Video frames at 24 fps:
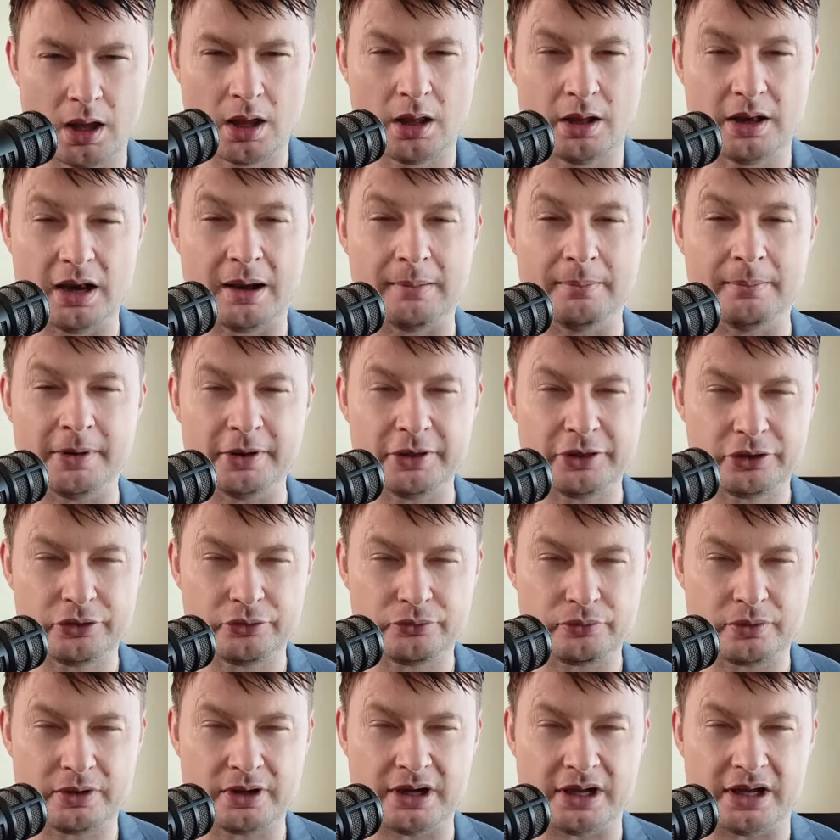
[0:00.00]
Number
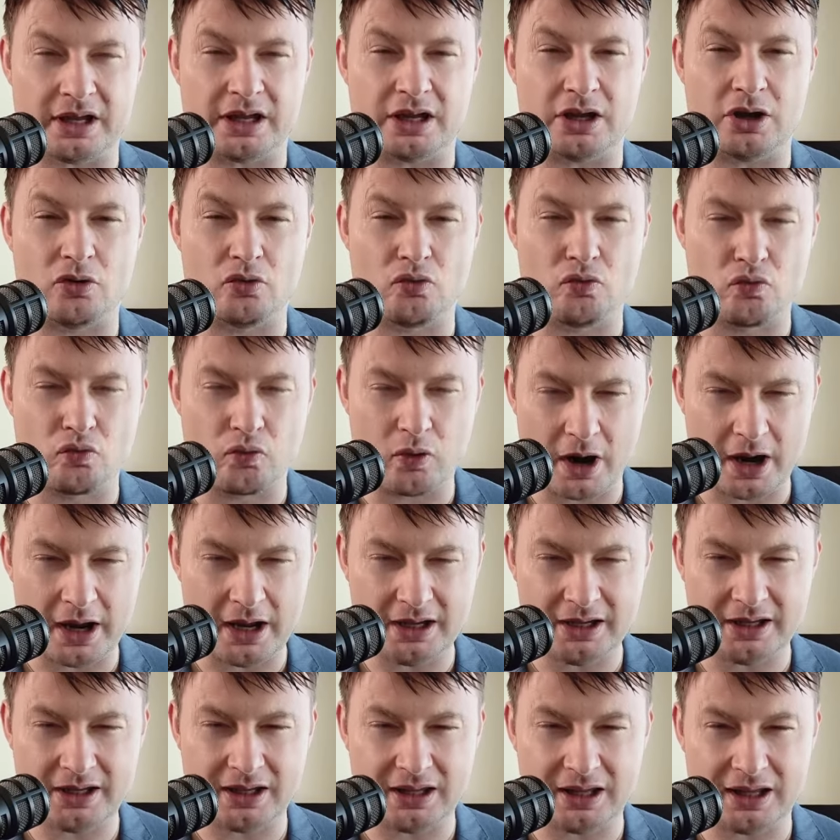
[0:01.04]
three,
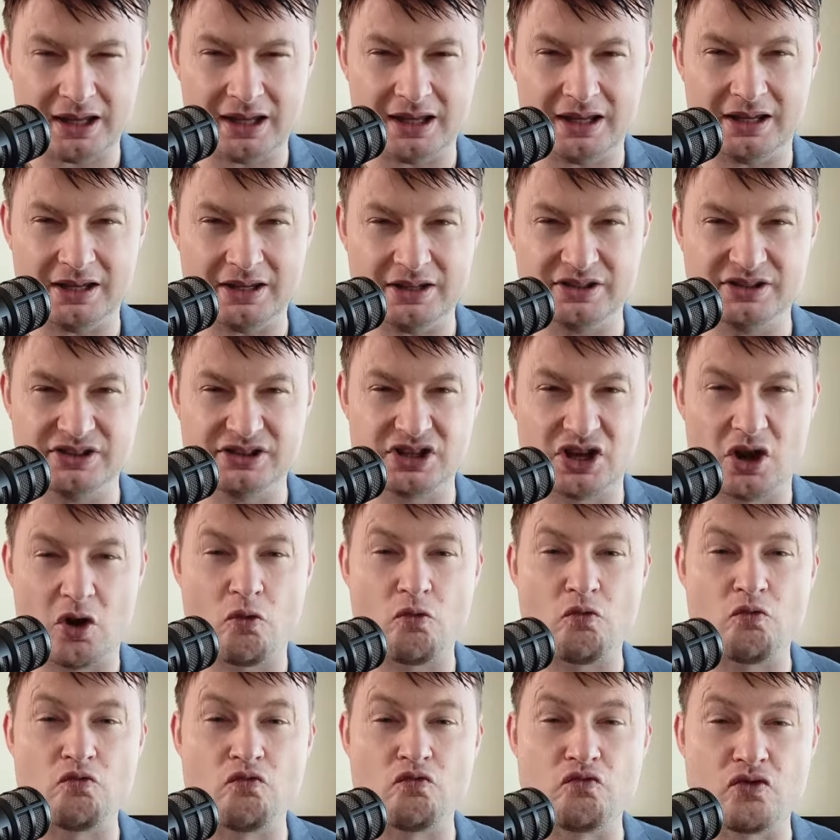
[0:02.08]
rake is
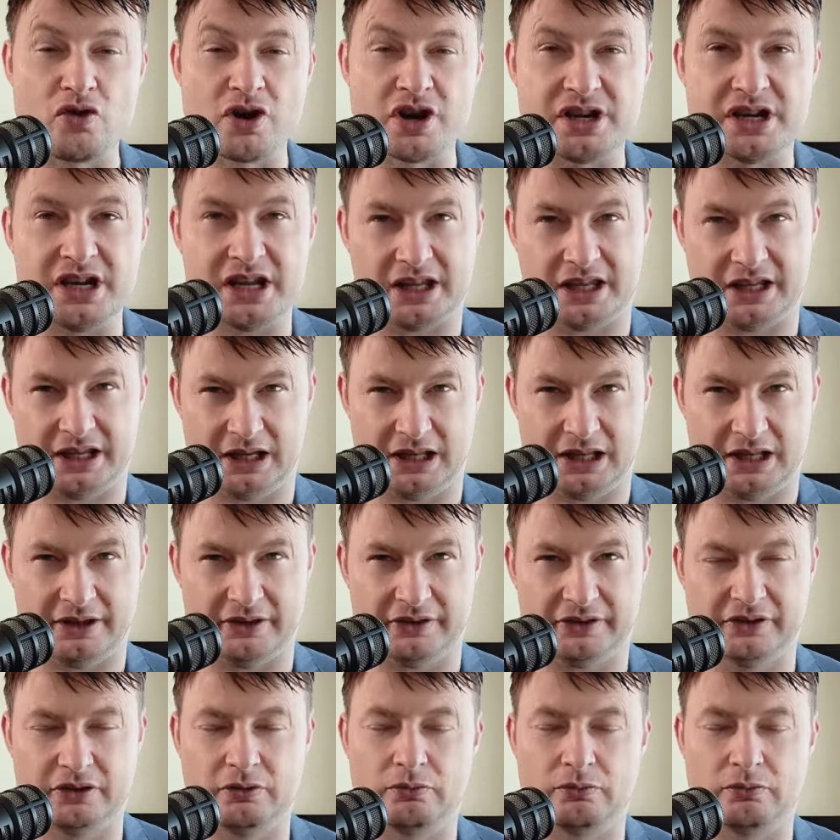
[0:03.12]
ridiculous.